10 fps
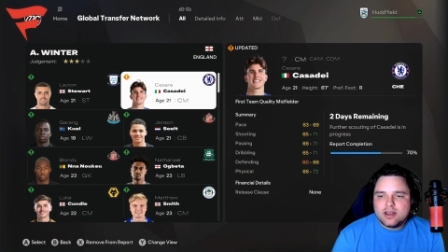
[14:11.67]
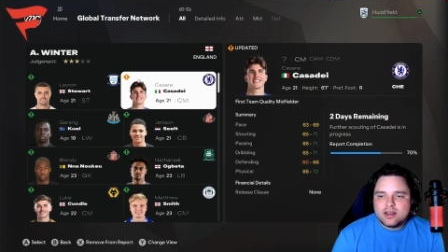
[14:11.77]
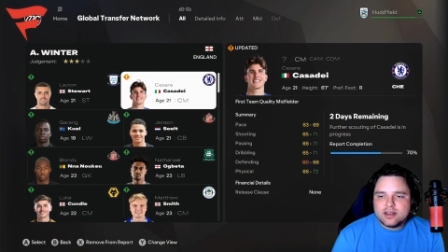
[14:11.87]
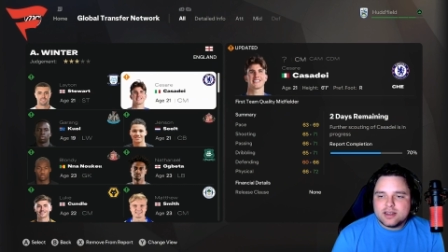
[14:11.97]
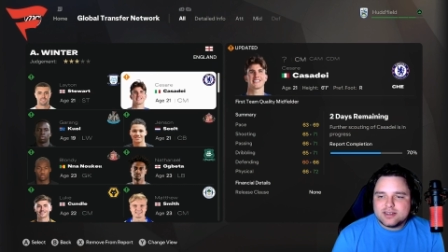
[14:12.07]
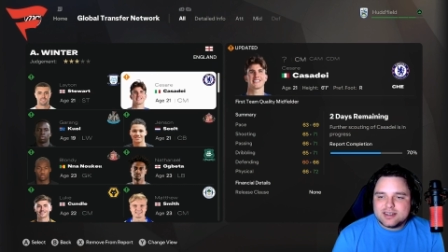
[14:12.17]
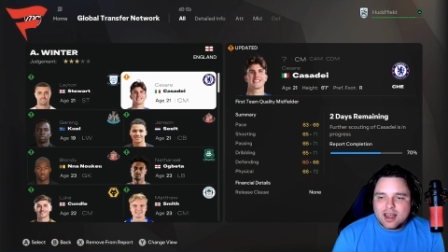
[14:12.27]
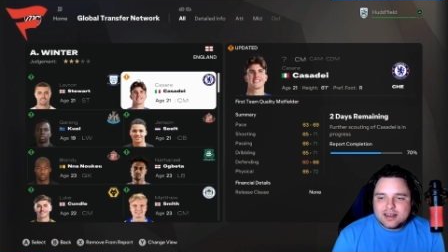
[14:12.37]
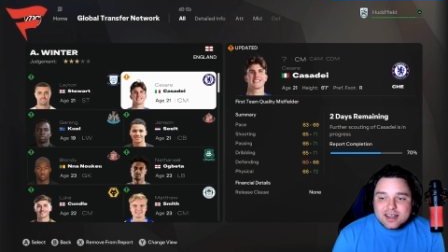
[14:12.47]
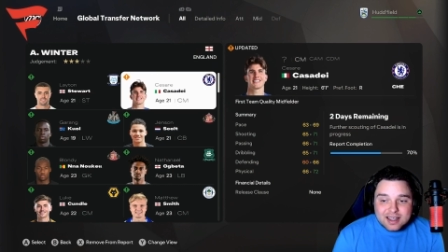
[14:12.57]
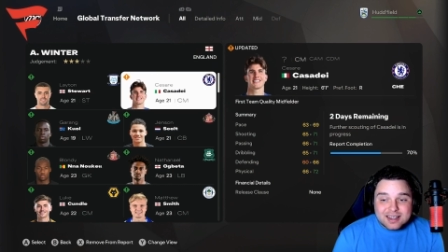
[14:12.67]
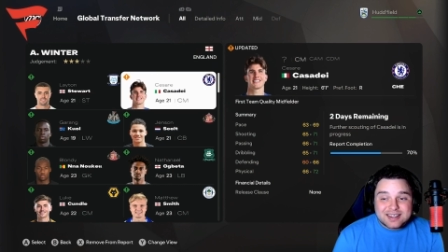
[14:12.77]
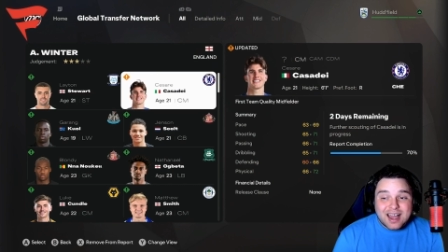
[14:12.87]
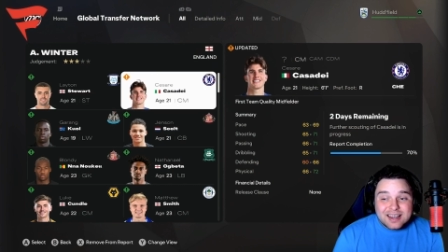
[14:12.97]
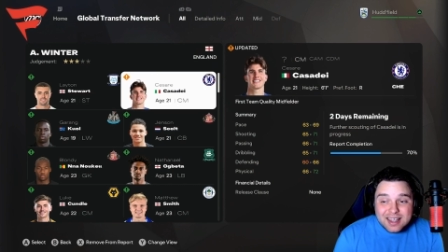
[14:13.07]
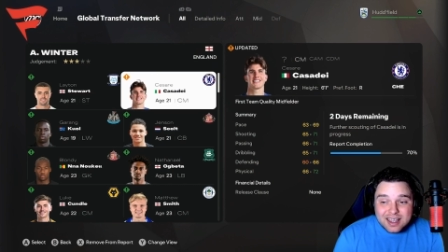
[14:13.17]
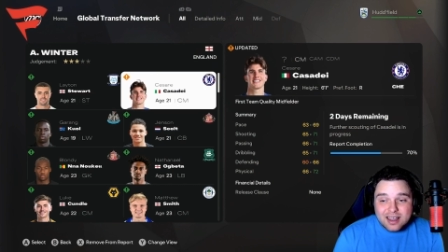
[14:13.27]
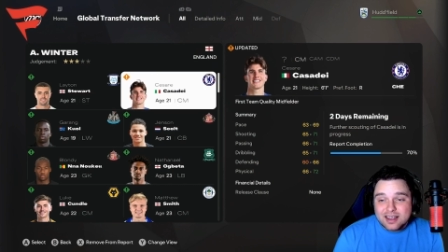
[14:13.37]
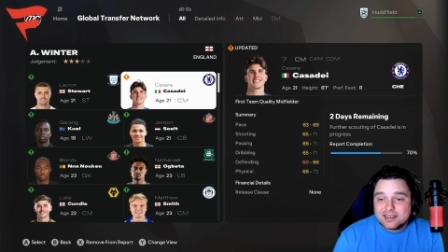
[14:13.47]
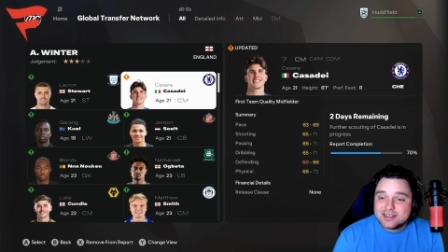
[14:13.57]
Kasandi
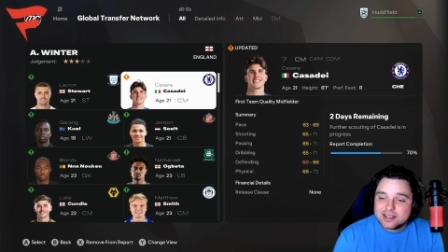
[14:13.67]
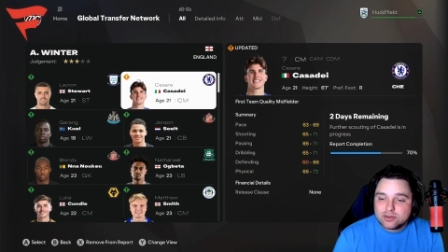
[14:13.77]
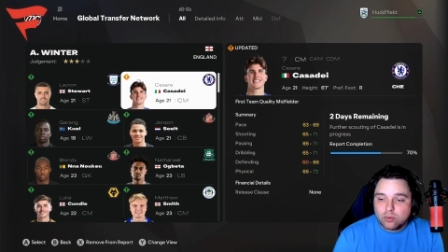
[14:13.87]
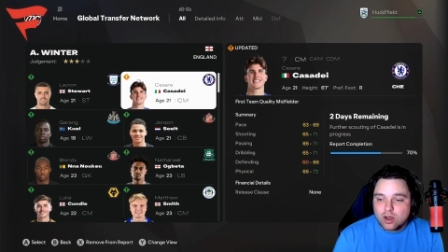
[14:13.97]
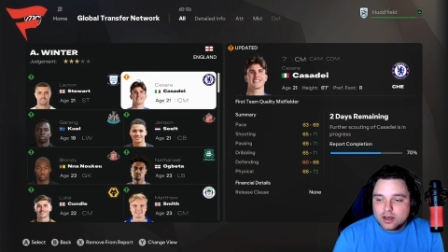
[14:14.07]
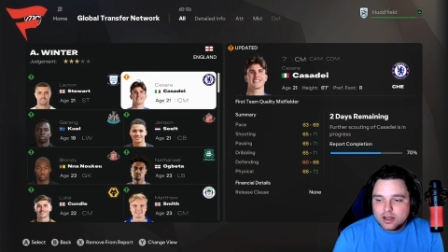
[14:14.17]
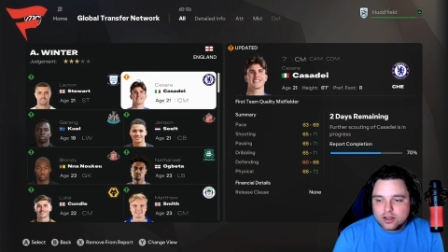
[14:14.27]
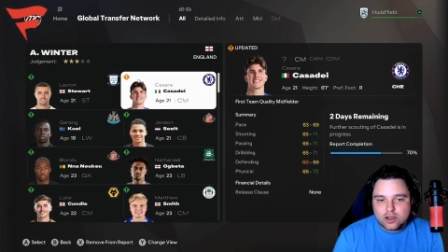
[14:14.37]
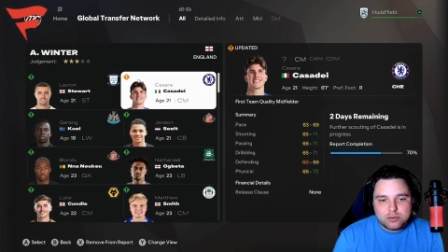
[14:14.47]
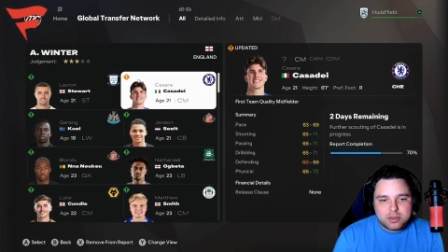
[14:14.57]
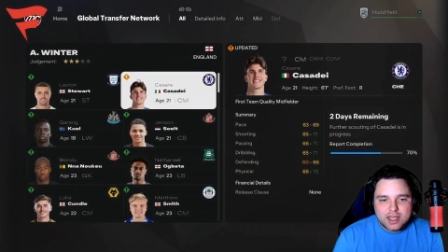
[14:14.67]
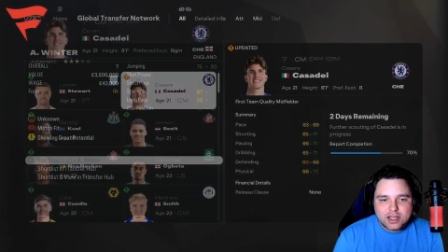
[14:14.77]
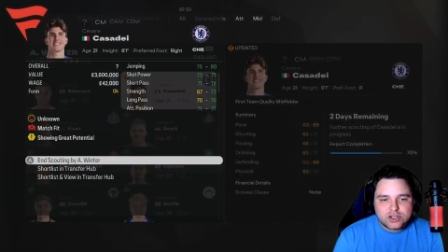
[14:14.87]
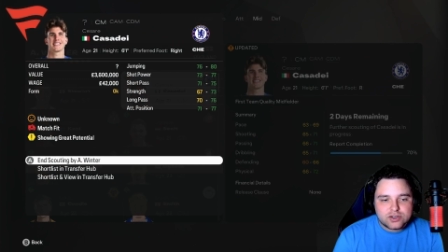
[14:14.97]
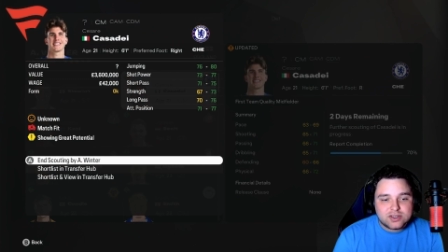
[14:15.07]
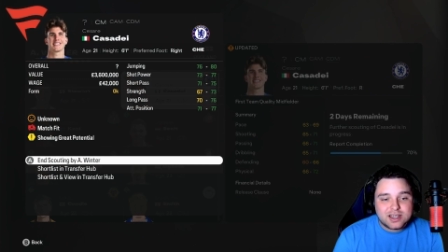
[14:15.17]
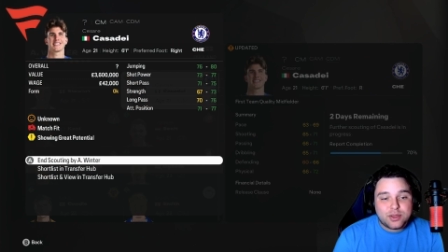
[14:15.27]
6'1" could be interesting.